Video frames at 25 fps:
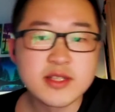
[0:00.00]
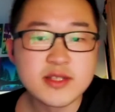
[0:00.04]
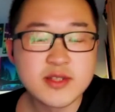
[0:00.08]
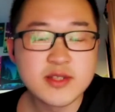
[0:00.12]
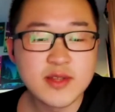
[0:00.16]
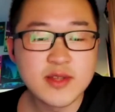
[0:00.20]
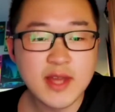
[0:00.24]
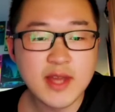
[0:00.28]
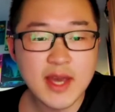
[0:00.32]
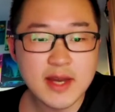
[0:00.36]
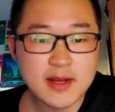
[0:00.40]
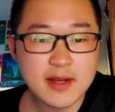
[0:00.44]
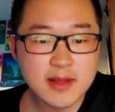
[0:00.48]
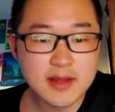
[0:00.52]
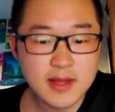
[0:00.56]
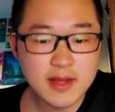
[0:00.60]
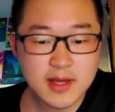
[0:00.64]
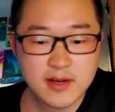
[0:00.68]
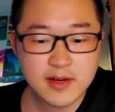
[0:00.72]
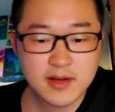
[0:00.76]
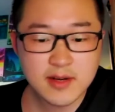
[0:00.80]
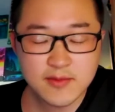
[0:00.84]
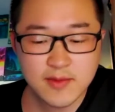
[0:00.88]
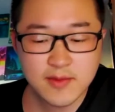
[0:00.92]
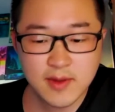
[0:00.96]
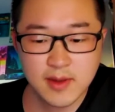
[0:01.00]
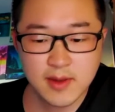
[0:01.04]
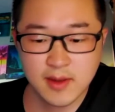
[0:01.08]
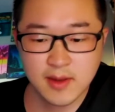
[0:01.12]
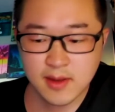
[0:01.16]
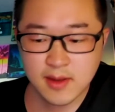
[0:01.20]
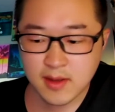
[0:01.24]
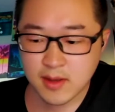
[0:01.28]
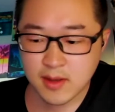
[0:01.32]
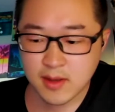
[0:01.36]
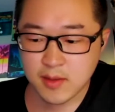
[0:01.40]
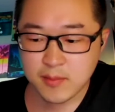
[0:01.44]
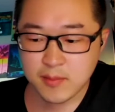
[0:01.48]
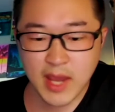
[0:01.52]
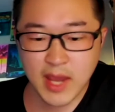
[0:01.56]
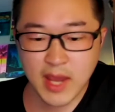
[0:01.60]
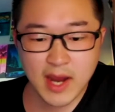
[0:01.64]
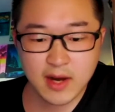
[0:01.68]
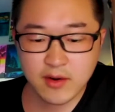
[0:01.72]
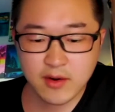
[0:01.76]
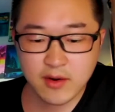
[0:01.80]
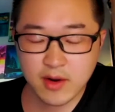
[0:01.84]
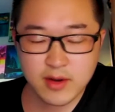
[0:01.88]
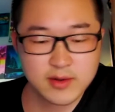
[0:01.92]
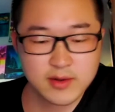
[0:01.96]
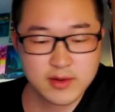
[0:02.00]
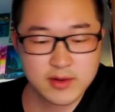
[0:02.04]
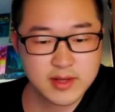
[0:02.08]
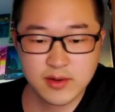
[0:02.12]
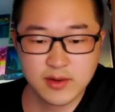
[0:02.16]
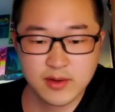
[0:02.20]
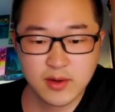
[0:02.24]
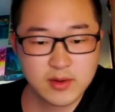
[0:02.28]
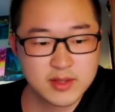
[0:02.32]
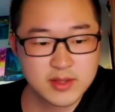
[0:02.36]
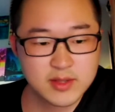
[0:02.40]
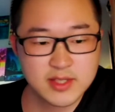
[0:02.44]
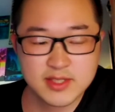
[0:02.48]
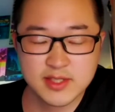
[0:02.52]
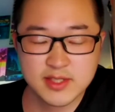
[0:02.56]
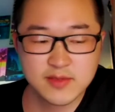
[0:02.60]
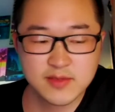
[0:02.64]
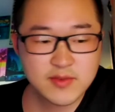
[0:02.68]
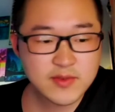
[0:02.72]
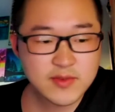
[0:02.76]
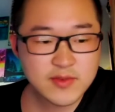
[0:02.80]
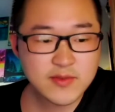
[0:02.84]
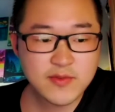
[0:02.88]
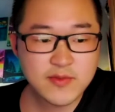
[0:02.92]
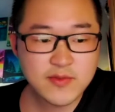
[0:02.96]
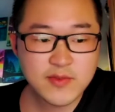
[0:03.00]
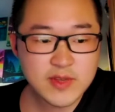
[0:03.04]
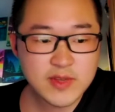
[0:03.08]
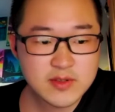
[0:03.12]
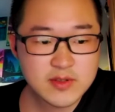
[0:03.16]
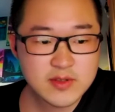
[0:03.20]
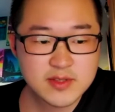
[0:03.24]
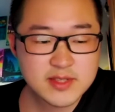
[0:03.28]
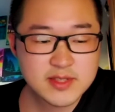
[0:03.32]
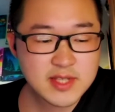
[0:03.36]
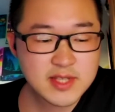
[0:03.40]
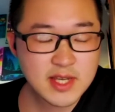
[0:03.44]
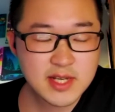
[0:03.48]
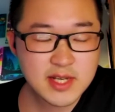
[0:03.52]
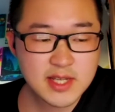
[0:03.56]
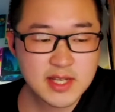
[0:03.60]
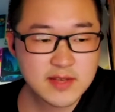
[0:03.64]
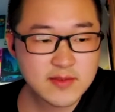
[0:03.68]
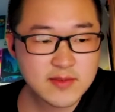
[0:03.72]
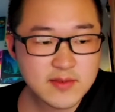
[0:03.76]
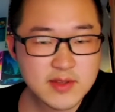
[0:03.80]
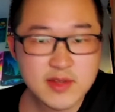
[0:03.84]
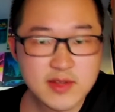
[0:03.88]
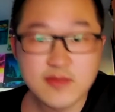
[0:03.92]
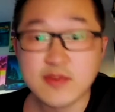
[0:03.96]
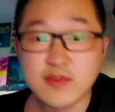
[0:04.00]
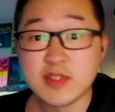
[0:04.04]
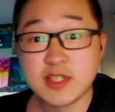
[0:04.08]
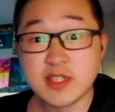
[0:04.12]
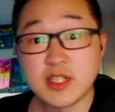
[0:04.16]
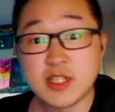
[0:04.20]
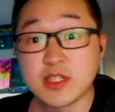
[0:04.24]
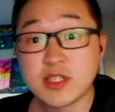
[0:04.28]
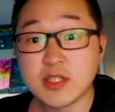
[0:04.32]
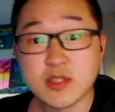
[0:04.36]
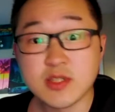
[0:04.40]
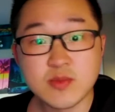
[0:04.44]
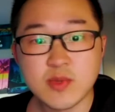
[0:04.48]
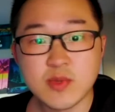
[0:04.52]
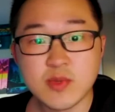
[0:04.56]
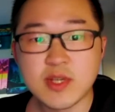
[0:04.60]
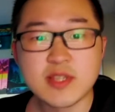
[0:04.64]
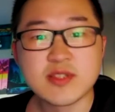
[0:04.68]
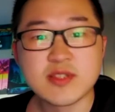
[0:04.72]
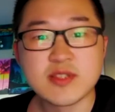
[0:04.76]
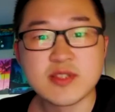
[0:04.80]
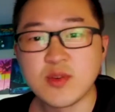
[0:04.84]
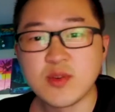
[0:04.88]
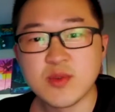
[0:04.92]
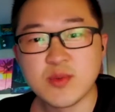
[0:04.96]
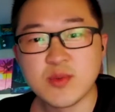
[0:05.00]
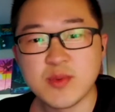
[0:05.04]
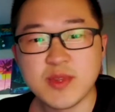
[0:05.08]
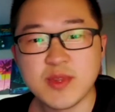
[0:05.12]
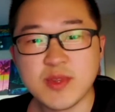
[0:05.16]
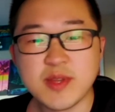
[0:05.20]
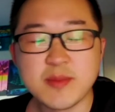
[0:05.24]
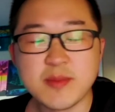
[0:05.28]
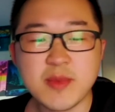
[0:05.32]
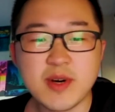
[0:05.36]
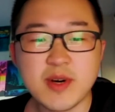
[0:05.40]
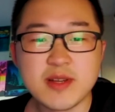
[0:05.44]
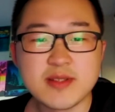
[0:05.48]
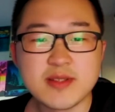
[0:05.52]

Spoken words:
So they had a lot of background in all these different fields that even the physicians would consult with them on.